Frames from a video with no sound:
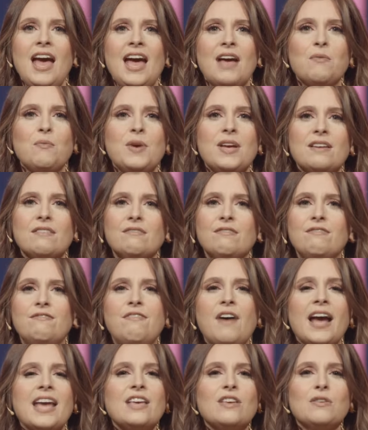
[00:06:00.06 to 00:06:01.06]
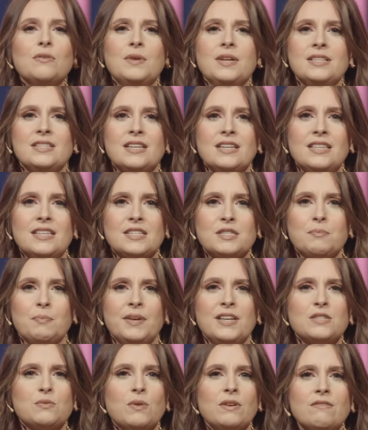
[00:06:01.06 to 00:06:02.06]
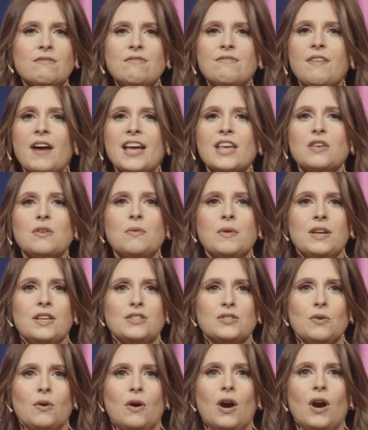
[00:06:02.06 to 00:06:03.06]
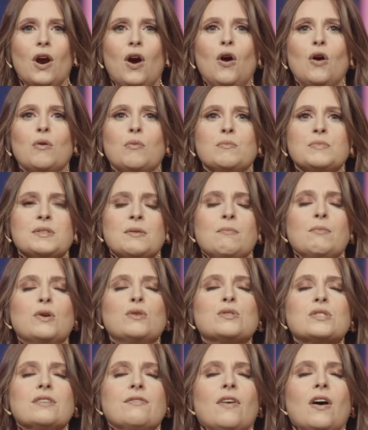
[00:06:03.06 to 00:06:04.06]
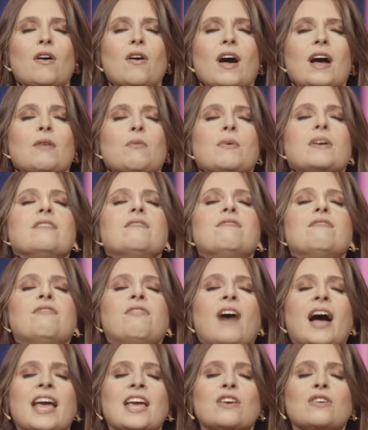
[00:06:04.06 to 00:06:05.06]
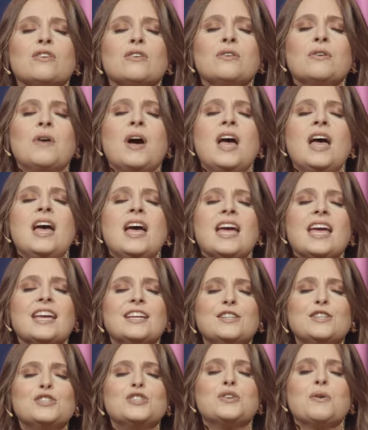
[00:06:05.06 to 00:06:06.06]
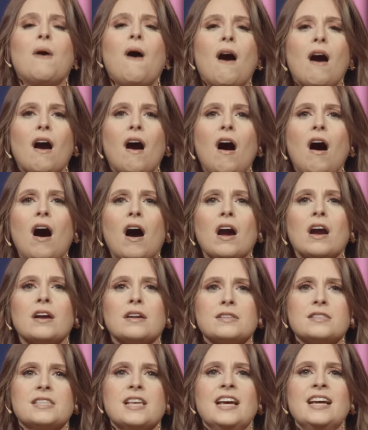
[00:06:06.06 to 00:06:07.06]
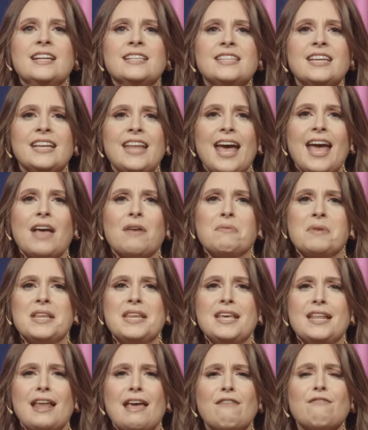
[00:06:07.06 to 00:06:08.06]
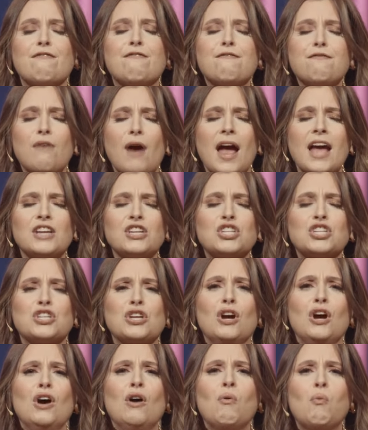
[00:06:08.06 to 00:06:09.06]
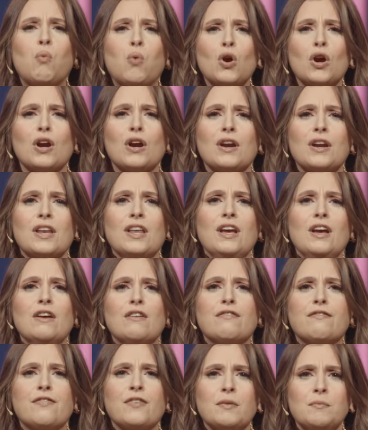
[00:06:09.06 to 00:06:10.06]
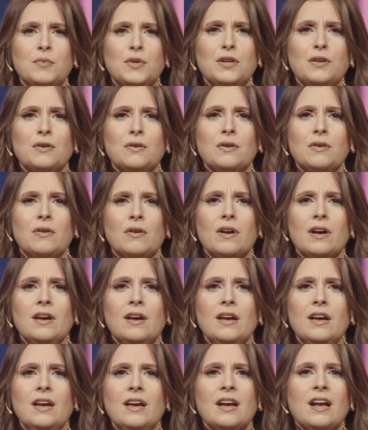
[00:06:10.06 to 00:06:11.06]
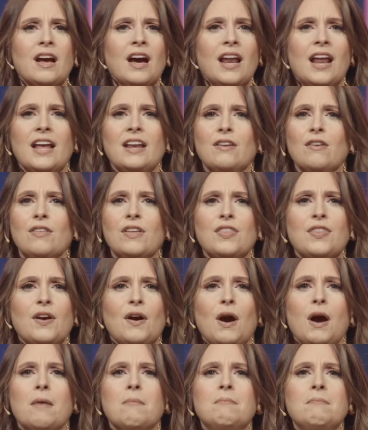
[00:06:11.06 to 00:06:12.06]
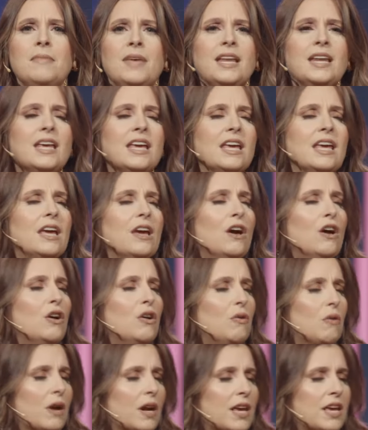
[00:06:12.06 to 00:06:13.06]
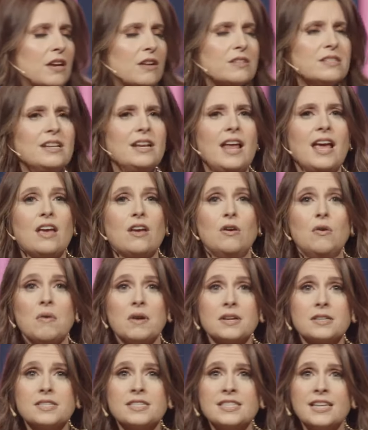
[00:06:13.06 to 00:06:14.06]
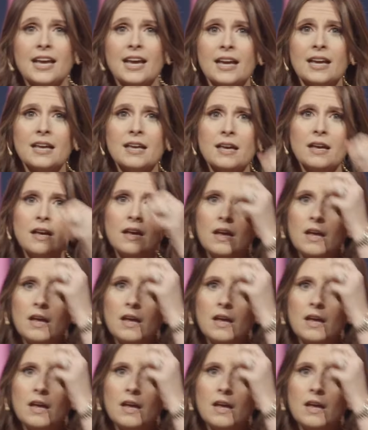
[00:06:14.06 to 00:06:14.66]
And we invite you into this place. We invite you into our homes. And most of all, God, we invite you into our hearts today. We need a fresh word from you. God, I know that there are many who are here today who are sick.